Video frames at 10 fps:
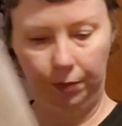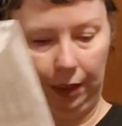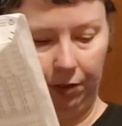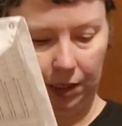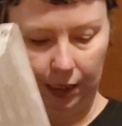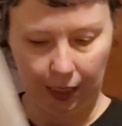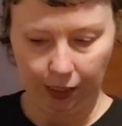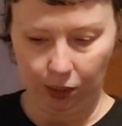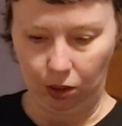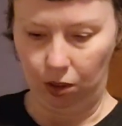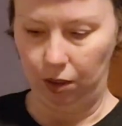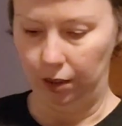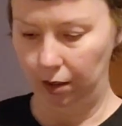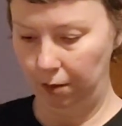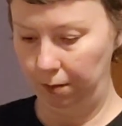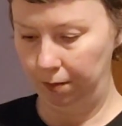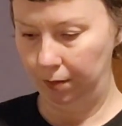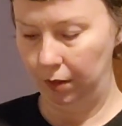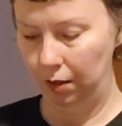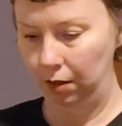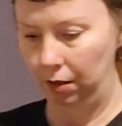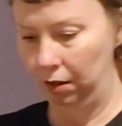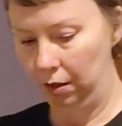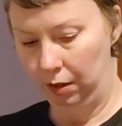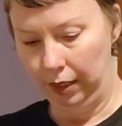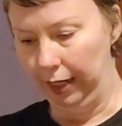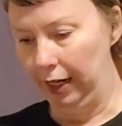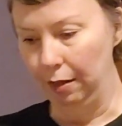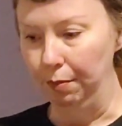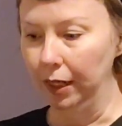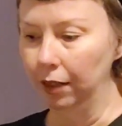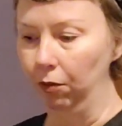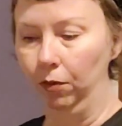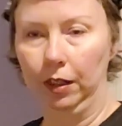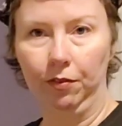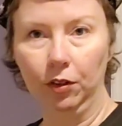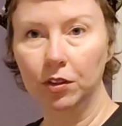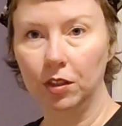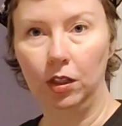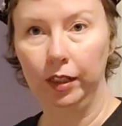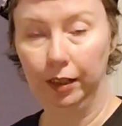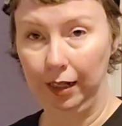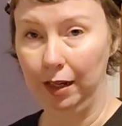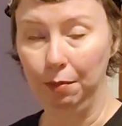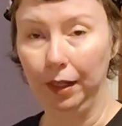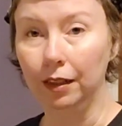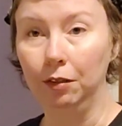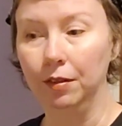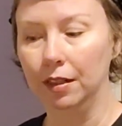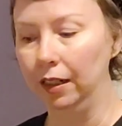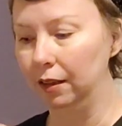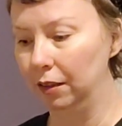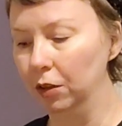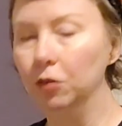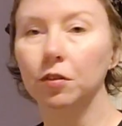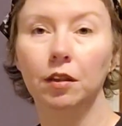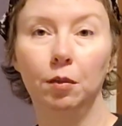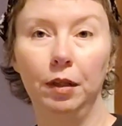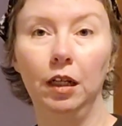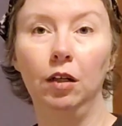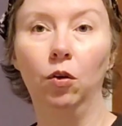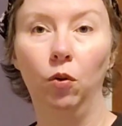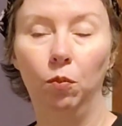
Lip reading: I've decided on, and I immediately, when I first saw it, I immediately was like, those need to be